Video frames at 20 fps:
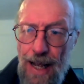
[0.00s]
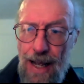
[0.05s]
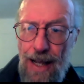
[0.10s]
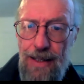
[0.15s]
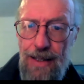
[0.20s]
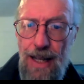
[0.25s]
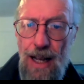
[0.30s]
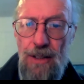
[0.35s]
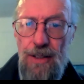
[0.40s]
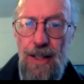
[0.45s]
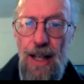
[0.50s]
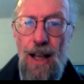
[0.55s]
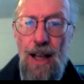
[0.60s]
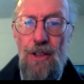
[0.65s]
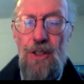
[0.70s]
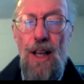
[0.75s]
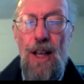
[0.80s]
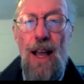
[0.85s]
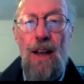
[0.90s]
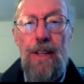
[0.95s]
And
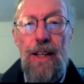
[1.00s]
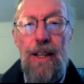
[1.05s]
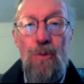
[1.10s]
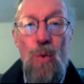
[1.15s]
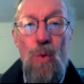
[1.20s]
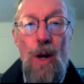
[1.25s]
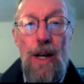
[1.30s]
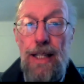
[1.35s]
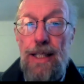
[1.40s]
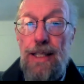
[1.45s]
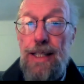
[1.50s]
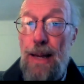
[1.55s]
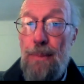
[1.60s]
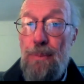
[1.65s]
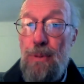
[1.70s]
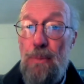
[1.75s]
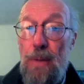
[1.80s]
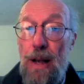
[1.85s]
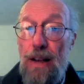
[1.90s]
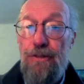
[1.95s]
I'll give one
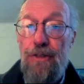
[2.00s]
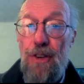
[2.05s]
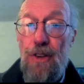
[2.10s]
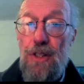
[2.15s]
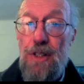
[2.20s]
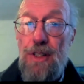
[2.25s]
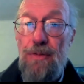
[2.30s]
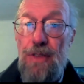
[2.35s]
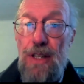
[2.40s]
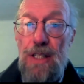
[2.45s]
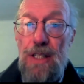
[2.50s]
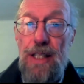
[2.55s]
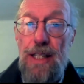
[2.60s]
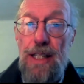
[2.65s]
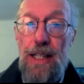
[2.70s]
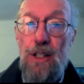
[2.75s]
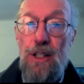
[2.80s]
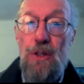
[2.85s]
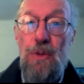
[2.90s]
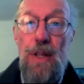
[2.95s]
example. My first
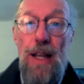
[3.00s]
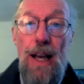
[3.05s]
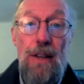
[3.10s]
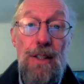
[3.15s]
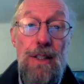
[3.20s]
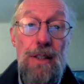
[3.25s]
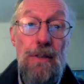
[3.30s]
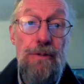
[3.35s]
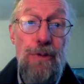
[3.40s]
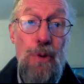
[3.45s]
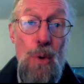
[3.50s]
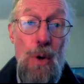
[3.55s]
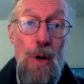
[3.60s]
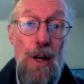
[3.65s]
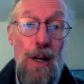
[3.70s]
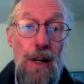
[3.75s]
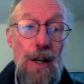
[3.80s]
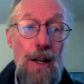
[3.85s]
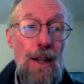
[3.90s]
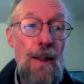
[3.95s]
visit in
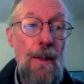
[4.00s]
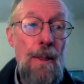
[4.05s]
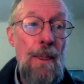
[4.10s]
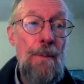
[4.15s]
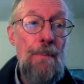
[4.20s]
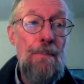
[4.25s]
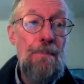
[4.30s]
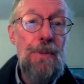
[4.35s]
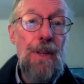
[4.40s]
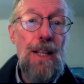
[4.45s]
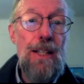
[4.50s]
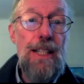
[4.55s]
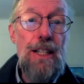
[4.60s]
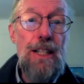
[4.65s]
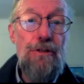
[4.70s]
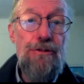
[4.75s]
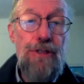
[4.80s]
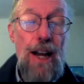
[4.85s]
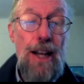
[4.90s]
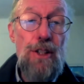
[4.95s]
2004, a
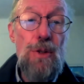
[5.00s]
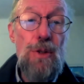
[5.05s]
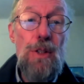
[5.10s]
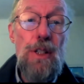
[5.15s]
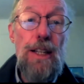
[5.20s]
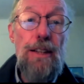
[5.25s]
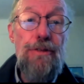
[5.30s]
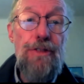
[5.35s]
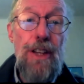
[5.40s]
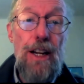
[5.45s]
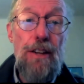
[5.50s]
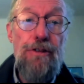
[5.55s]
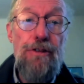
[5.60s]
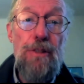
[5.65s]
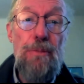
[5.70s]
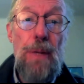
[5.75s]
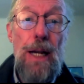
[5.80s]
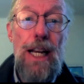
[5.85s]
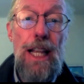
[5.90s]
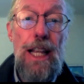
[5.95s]
dear friend who'd lived there for